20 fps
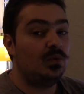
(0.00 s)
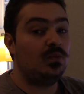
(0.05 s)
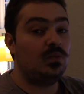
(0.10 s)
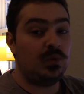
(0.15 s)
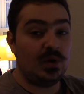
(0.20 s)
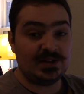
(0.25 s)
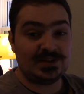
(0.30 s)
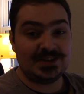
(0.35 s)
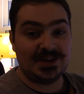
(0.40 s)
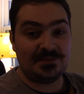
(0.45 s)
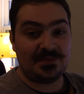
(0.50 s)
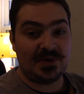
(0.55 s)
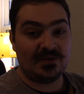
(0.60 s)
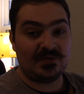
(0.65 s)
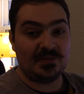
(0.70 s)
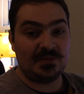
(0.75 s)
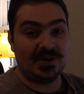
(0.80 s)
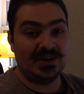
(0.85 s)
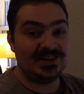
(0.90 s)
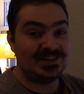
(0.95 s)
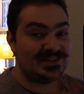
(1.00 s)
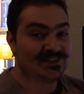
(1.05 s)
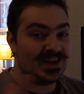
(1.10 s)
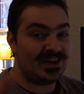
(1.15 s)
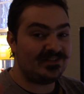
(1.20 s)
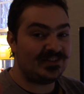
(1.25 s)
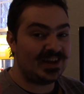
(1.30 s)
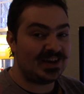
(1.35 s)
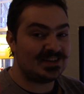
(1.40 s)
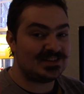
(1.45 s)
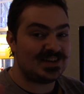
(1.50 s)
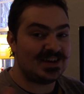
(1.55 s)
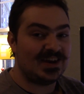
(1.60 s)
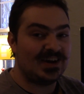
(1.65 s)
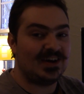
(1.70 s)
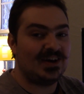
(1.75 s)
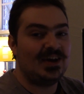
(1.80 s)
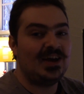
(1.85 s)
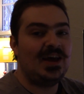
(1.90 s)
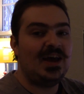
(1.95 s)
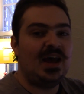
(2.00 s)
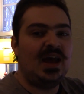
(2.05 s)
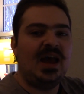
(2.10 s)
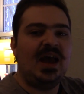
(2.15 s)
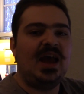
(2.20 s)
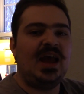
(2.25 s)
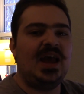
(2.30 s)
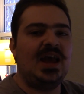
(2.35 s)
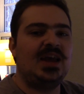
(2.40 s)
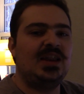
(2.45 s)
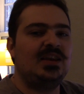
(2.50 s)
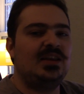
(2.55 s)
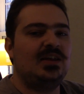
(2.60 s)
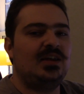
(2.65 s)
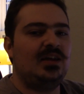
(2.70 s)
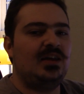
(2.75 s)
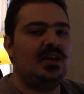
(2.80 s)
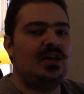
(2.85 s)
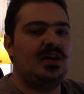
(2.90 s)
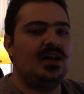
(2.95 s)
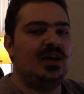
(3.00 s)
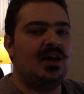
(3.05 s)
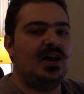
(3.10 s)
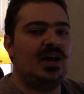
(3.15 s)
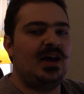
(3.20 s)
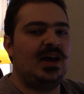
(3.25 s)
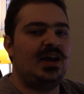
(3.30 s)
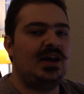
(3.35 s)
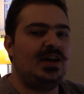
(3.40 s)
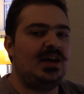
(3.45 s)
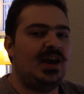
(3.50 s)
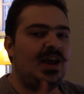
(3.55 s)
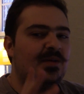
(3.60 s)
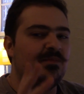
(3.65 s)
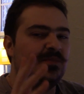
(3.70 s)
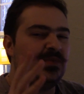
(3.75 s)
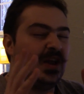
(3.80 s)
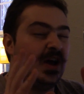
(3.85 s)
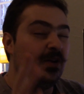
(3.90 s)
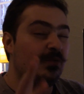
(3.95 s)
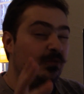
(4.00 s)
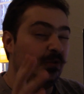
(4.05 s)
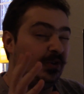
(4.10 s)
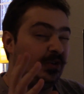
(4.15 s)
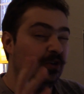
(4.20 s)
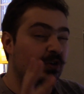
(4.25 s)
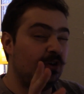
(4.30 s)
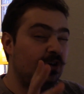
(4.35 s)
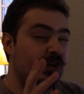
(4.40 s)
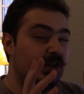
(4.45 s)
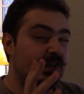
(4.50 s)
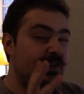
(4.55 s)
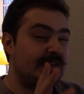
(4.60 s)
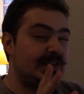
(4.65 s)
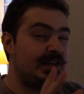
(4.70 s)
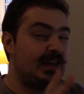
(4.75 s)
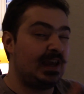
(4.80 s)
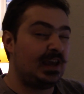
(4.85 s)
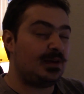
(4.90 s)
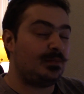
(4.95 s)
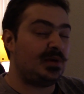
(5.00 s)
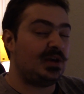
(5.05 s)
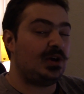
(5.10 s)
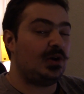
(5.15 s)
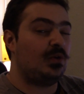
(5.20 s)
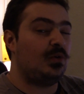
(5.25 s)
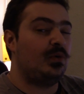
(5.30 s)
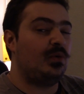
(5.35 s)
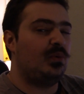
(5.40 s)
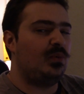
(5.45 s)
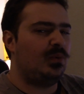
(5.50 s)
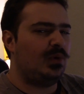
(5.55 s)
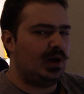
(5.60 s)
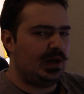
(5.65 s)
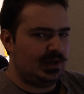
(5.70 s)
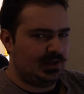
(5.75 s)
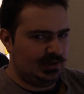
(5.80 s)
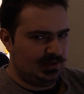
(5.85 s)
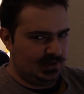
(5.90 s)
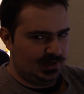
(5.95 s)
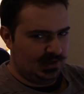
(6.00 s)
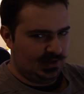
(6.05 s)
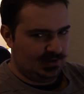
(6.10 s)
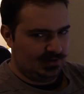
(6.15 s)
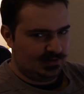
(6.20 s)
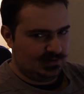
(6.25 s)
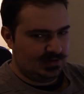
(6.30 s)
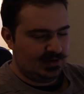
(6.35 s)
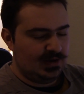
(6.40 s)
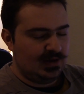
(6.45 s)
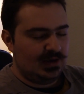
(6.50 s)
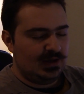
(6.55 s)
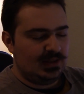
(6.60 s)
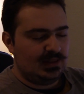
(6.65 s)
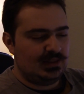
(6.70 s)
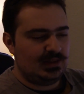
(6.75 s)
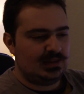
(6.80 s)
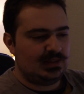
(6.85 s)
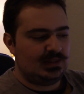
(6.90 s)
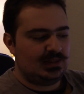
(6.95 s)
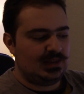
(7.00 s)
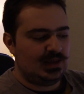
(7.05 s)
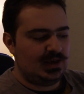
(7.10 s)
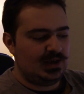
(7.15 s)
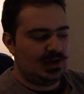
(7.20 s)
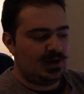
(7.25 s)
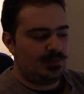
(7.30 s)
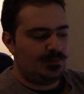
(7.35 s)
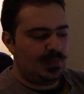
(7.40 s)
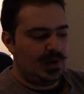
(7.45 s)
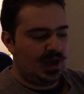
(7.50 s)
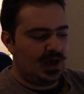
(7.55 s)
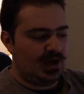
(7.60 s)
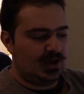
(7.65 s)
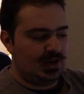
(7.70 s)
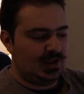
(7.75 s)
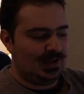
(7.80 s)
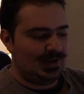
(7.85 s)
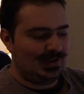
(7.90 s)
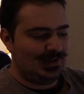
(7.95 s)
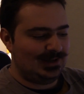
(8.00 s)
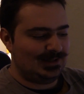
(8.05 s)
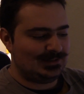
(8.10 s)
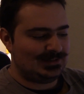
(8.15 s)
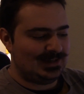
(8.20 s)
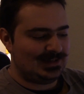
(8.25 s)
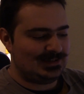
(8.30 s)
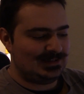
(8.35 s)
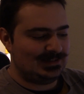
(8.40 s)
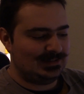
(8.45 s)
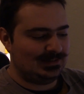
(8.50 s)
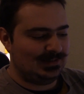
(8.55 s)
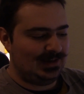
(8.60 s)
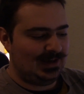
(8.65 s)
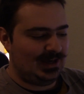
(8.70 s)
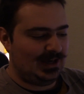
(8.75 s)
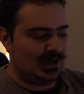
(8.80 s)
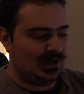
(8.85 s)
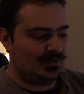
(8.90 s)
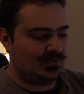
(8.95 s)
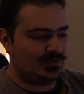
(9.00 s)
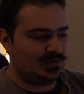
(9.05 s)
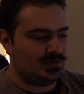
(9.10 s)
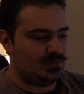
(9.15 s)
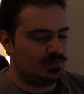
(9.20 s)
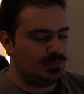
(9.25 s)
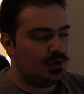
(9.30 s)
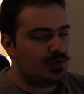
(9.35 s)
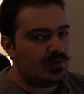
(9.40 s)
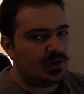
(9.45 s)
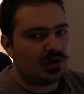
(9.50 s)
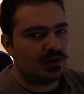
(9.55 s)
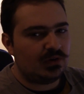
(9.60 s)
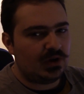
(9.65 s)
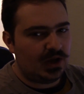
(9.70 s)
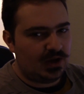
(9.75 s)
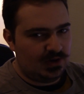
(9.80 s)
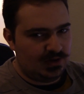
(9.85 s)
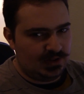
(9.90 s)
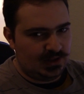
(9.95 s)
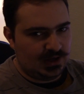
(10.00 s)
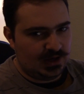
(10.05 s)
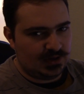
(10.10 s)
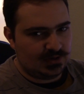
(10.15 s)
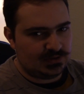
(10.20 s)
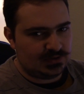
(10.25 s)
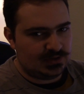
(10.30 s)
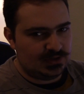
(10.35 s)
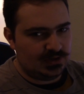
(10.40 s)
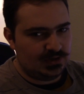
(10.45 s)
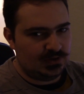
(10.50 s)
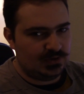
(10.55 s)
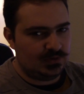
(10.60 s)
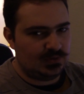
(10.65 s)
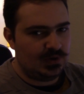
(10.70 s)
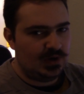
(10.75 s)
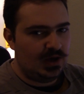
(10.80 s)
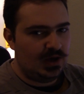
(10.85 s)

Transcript: What's up everybody, StevDeS here, and I am not returning to gaming quite yet. The thing about it is I still have some moving around in the house to do.